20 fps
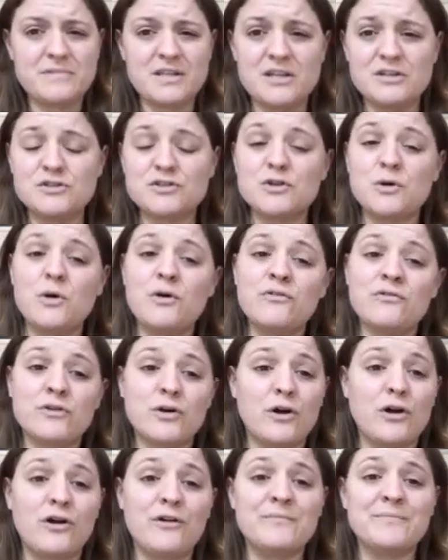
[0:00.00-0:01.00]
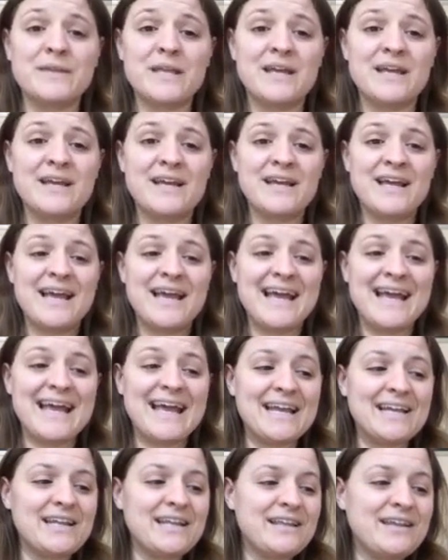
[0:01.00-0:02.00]
So overall,
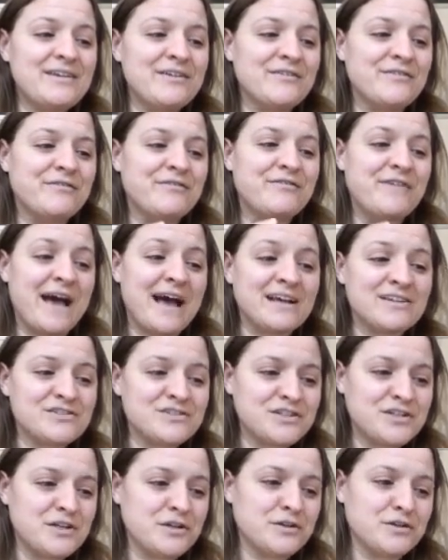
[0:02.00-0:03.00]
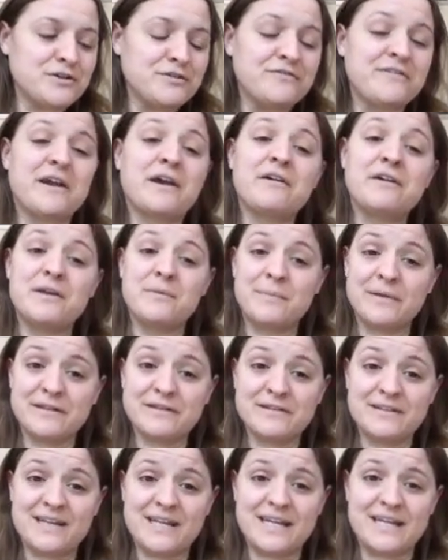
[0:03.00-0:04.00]
any vascular
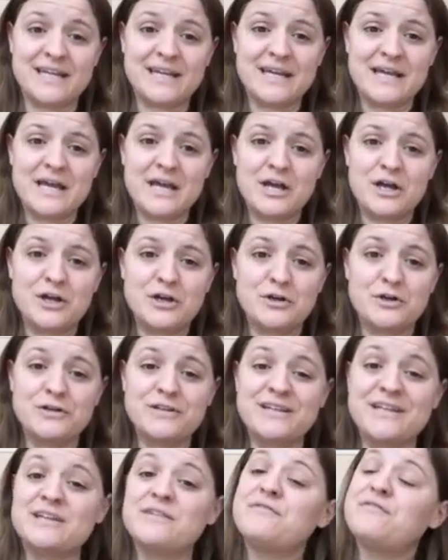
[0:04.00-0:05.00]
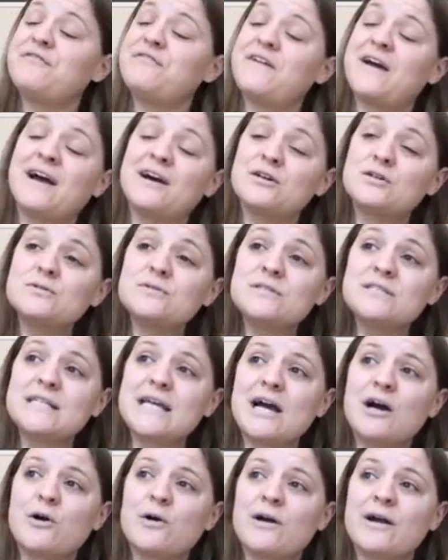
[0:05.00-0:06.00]
variability could confound
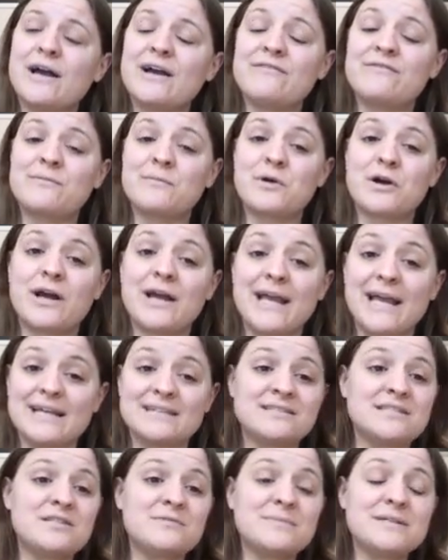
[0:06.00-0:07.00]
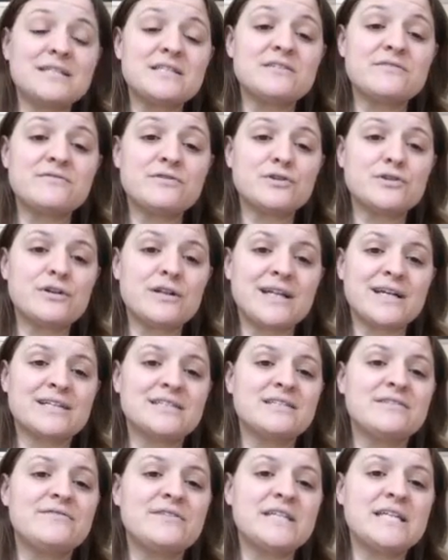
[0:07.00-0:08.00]
our fMRI estimates of neural
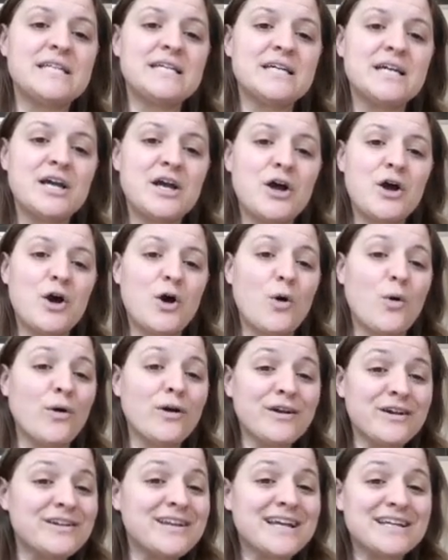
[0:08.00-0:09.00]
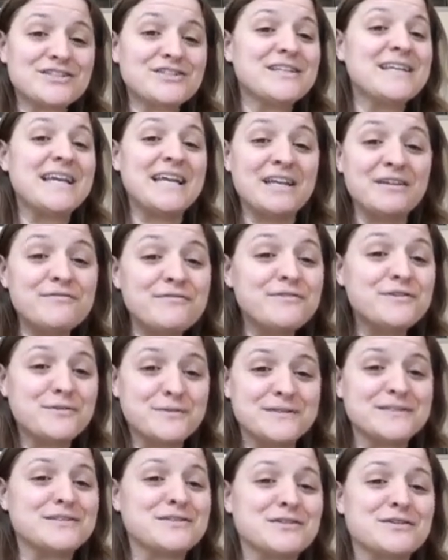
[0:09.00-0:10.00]
activity, or it could actually
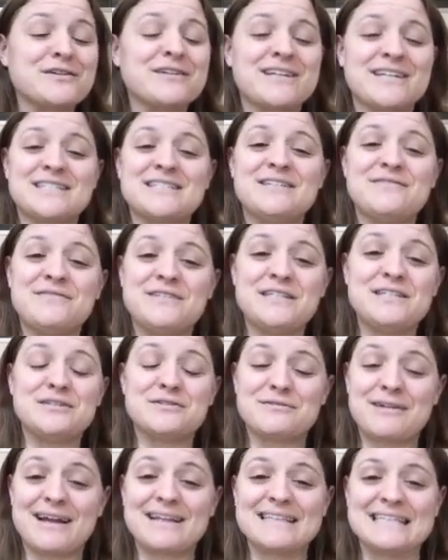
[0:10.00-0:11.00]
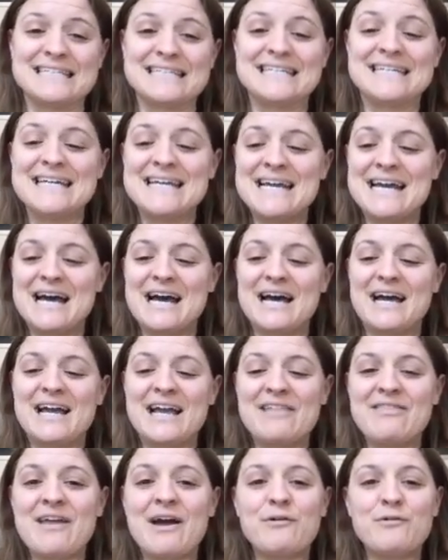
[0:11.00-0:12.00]
influence neural activity directly,
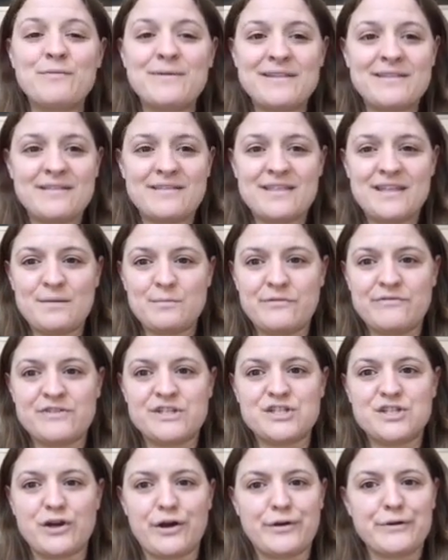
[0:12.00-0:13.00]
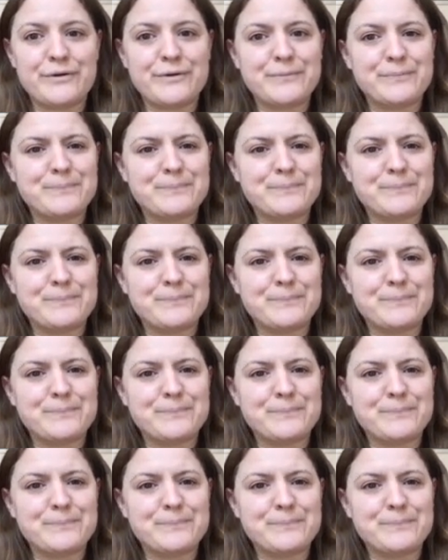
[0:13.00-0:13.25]
and that will be the theme of the talk.